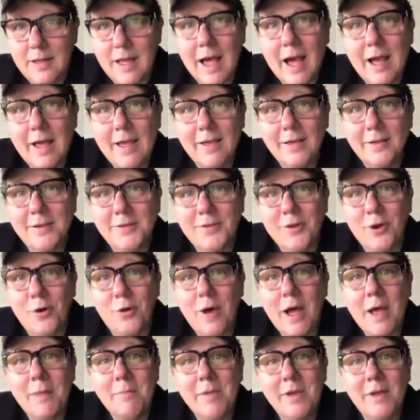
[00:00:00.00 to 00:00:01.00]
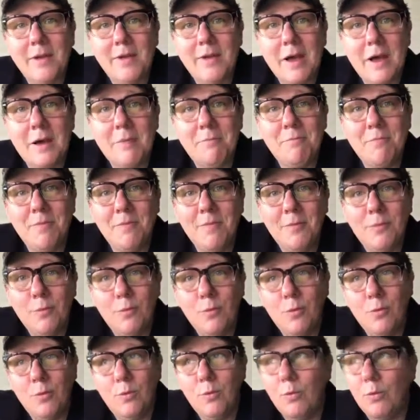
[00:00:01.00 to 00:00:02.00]
Hi, so I'm in
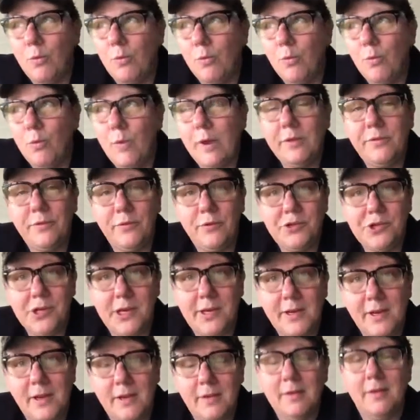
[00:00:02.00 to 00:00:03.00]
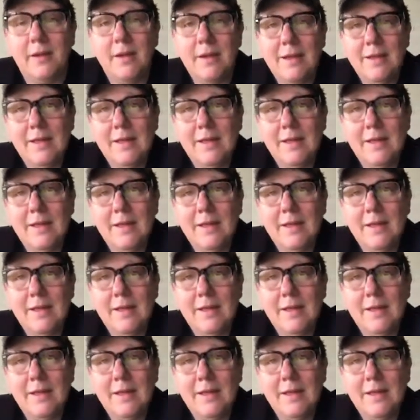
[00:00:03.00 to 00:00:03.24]
West Virginia,